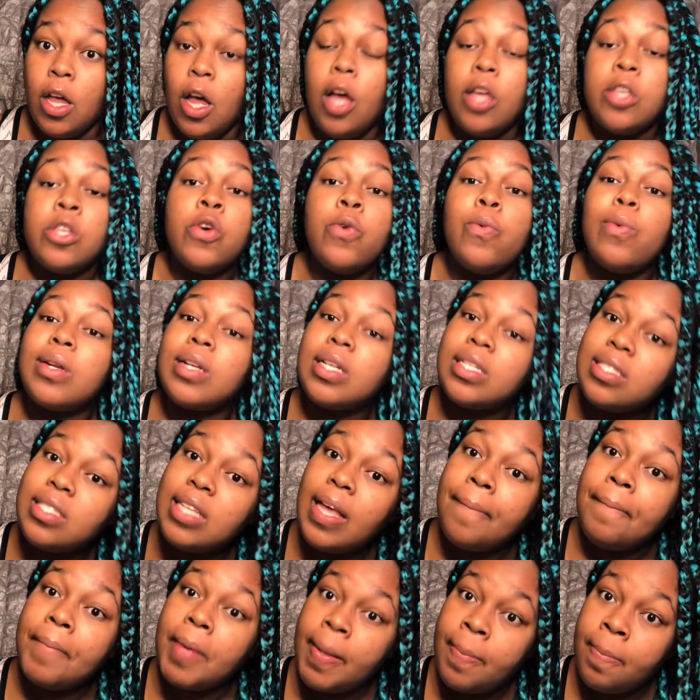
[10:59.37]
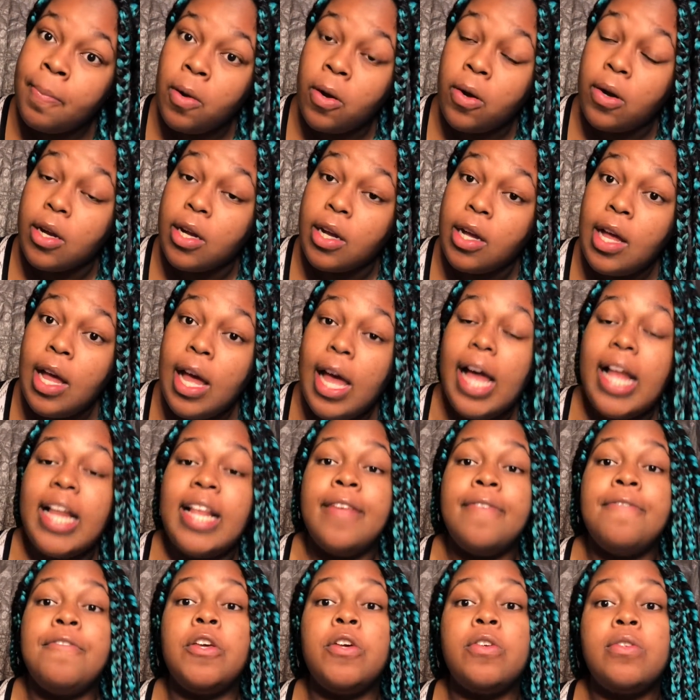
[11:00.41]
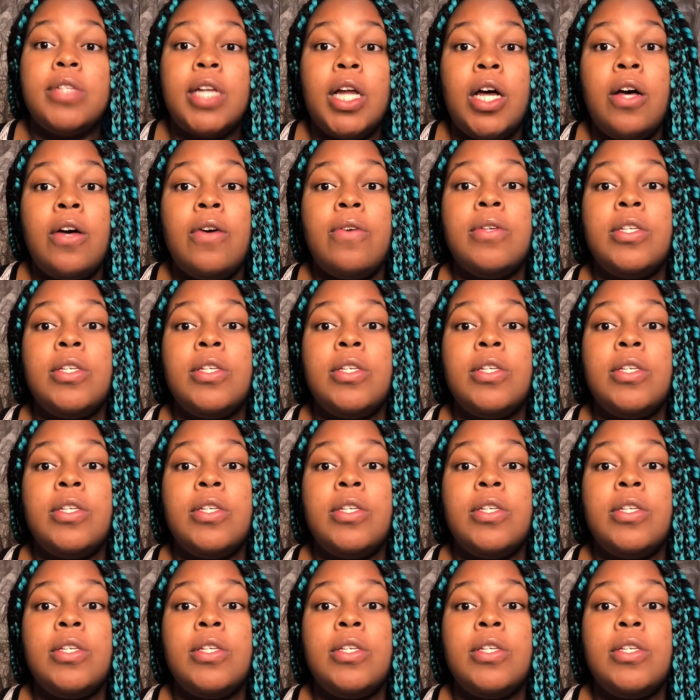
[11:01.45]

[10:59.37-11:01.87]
You want to sleep in more. And if you know